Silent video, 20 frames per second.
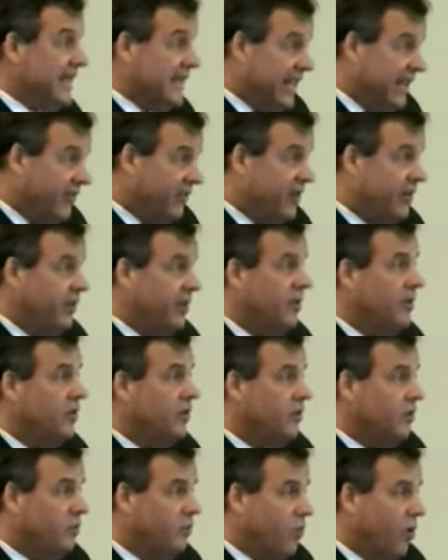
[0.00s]
Given
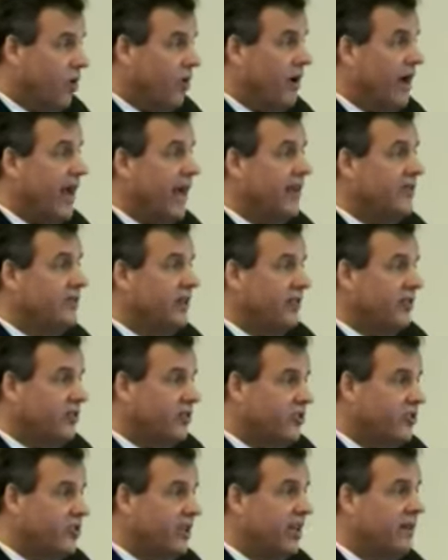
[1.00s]
the mores and the
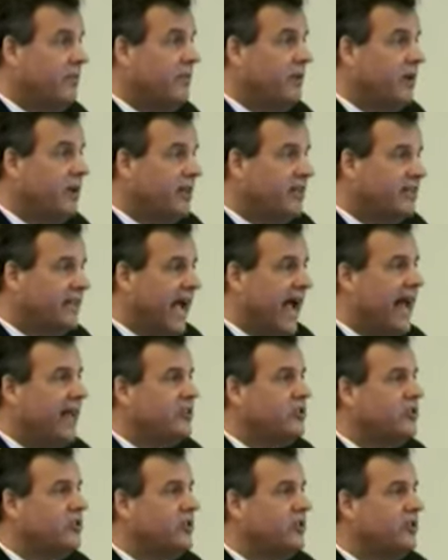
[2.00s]
stigma
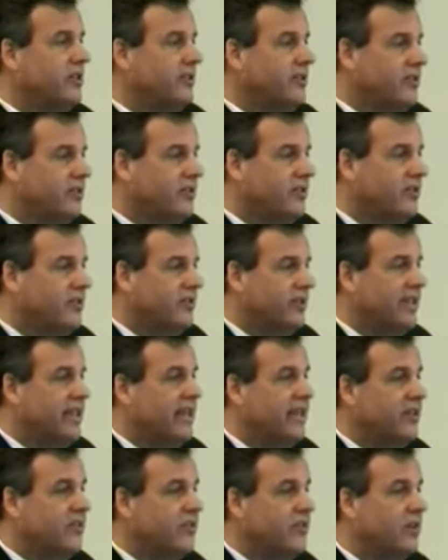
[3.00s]
attached to this
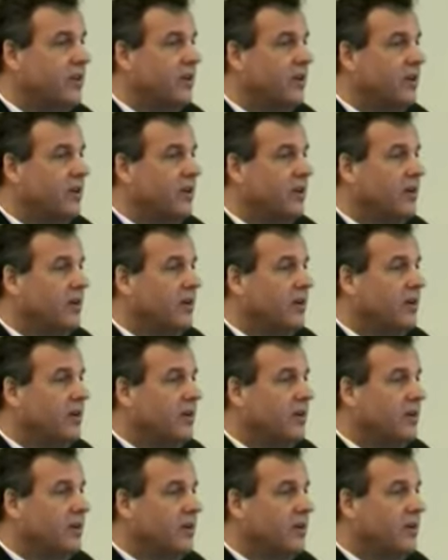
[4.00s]
disease,
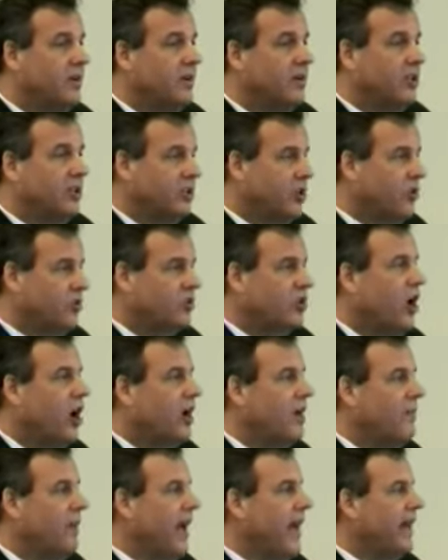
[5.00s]
you don't
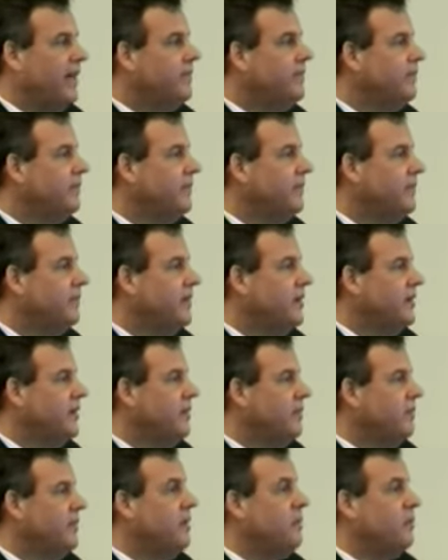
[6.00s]
talk about it.
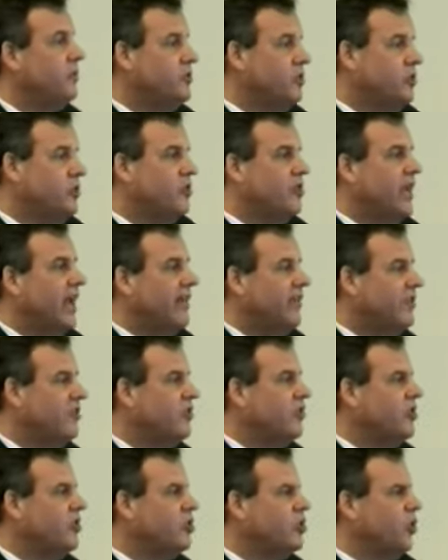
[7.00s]
People do say
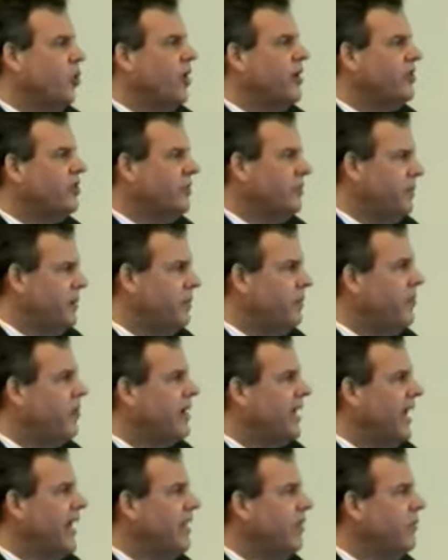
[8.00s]
this is a choice and people are
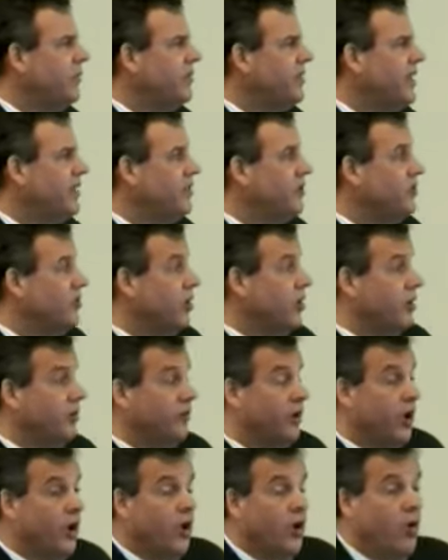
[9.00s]
getting what they deserve.
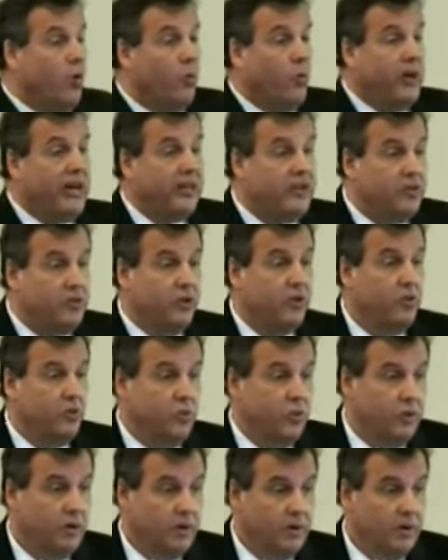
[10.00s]
We
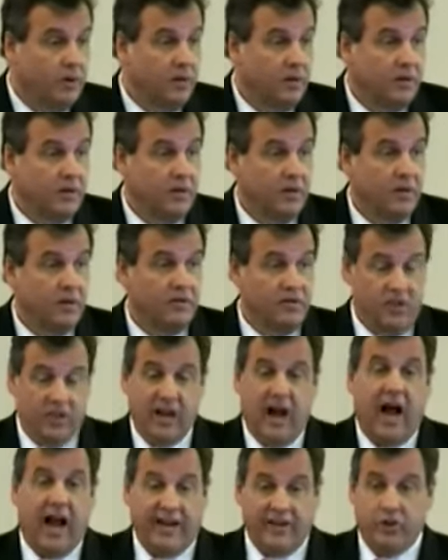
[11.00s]
do
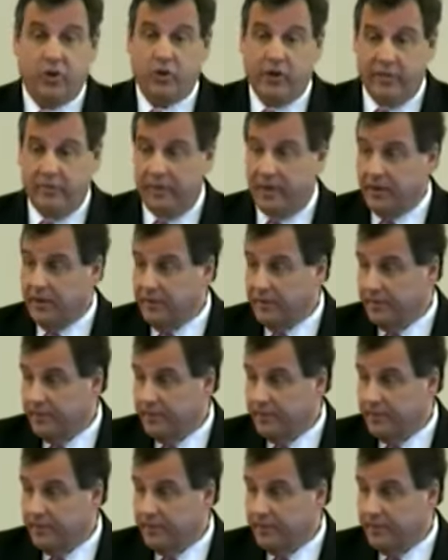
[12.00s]
deny treatment